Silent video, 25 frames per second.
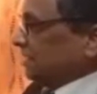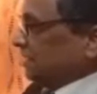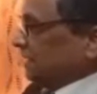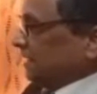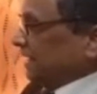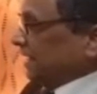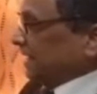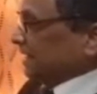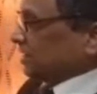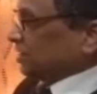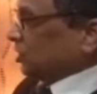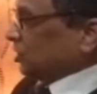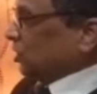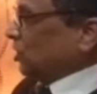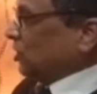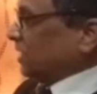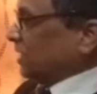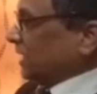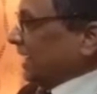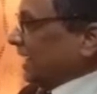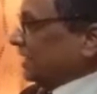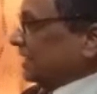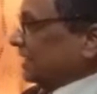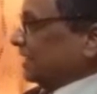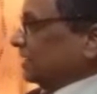
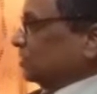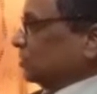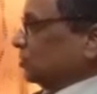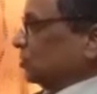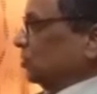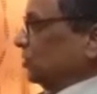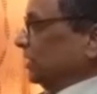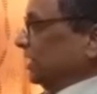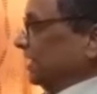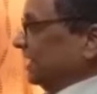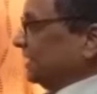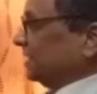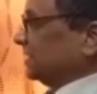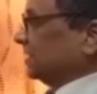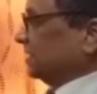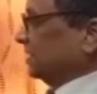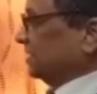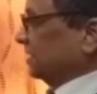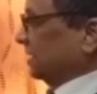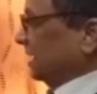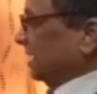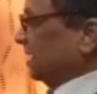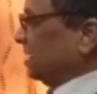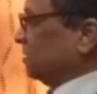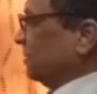electron added to each
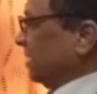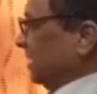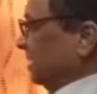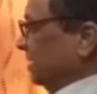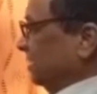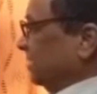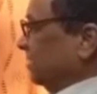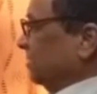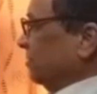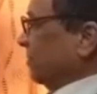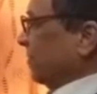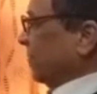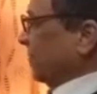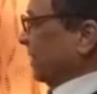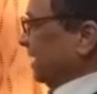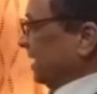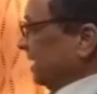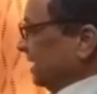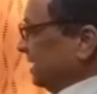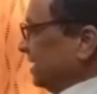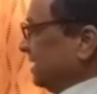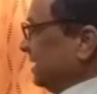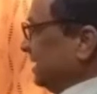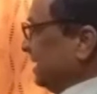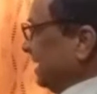element
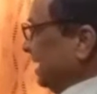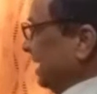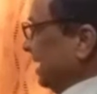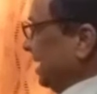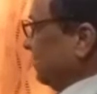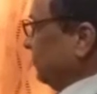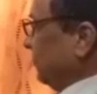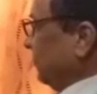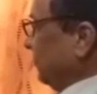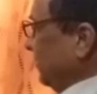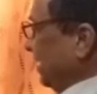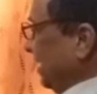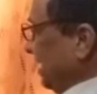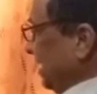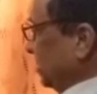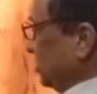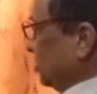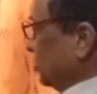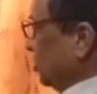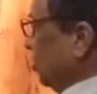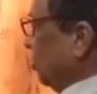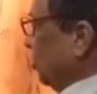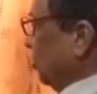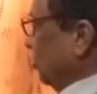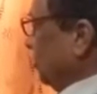in the F
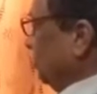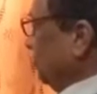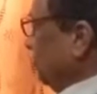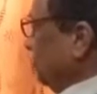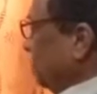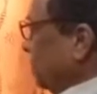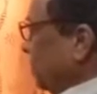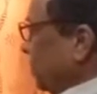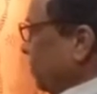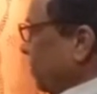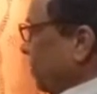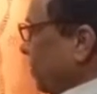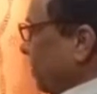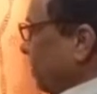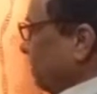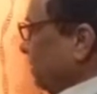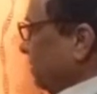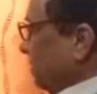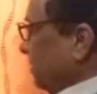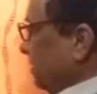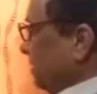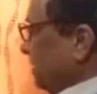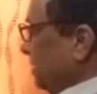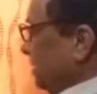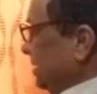electron
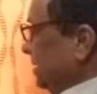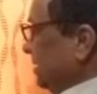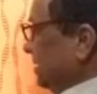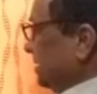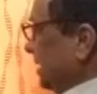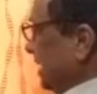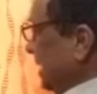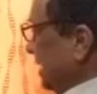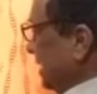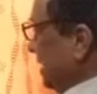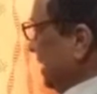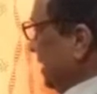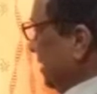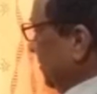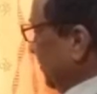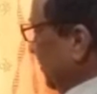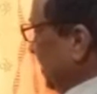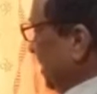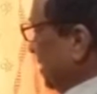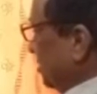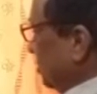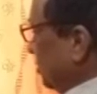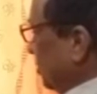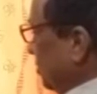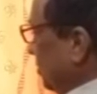is an F
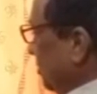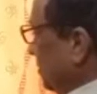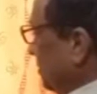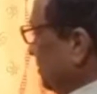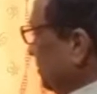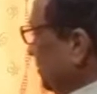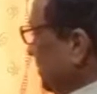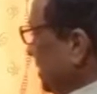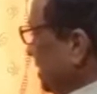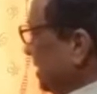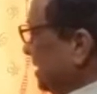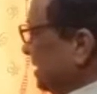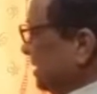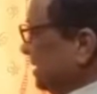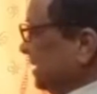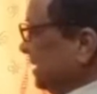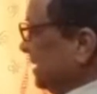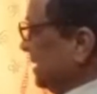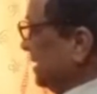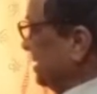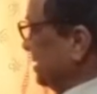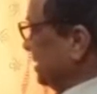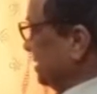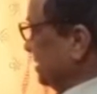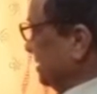electron.
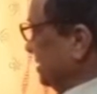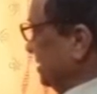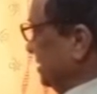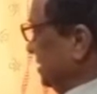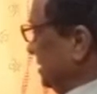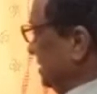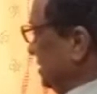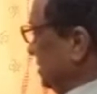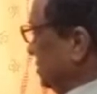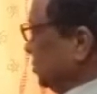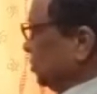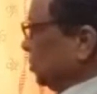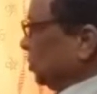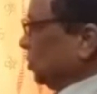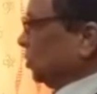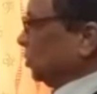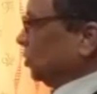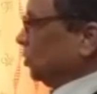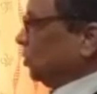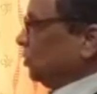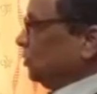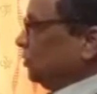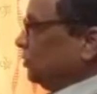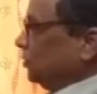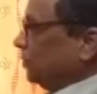These
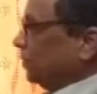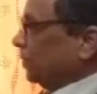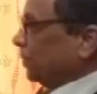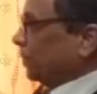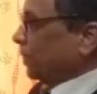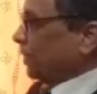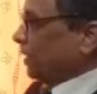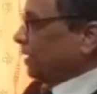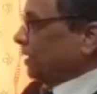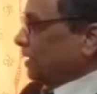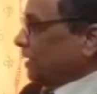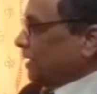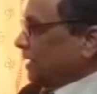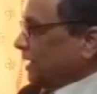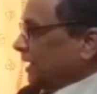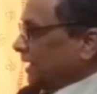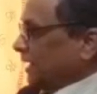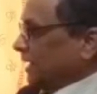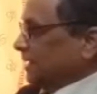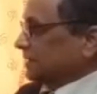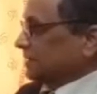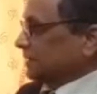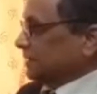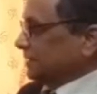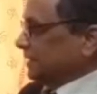two
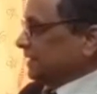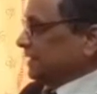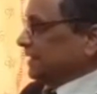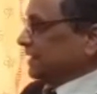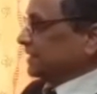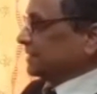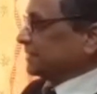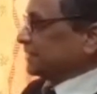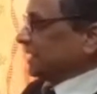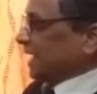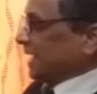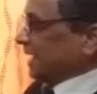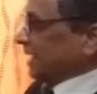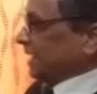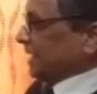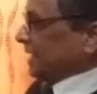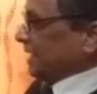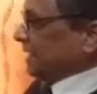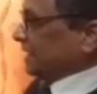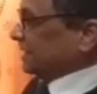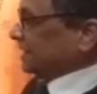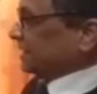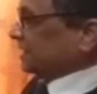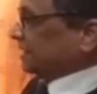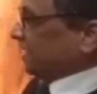uh, series are
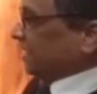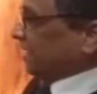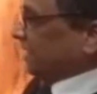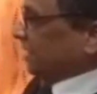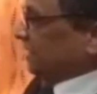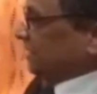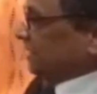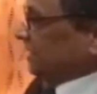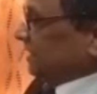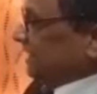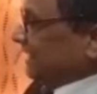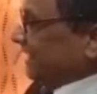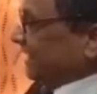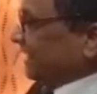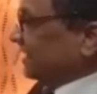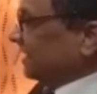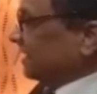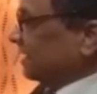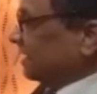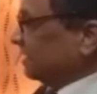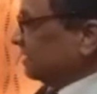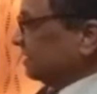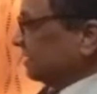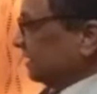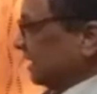hence called
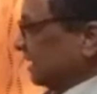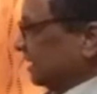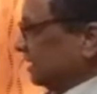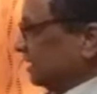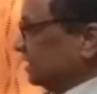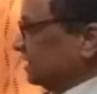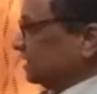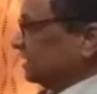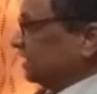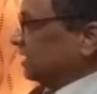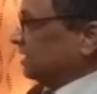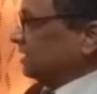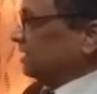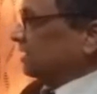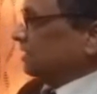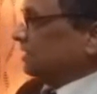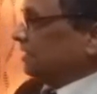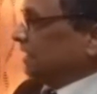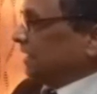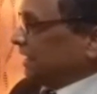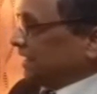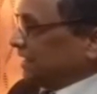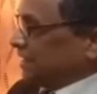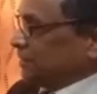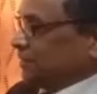inner transition
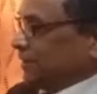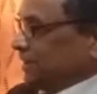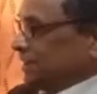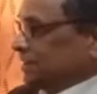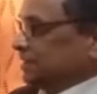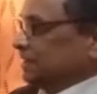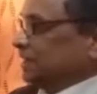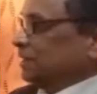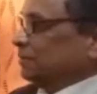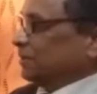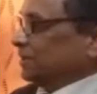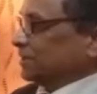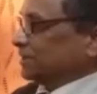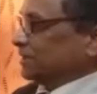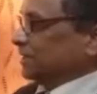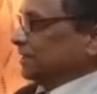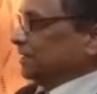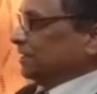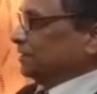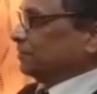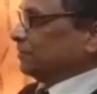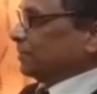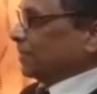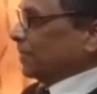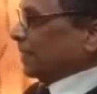elements. Number
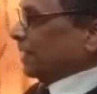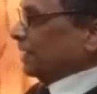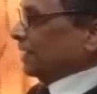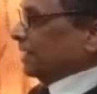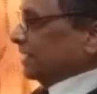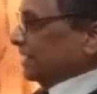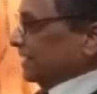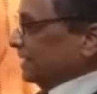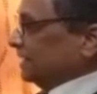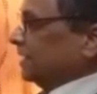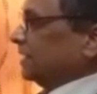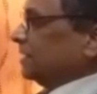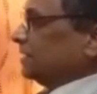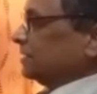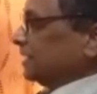3. Inner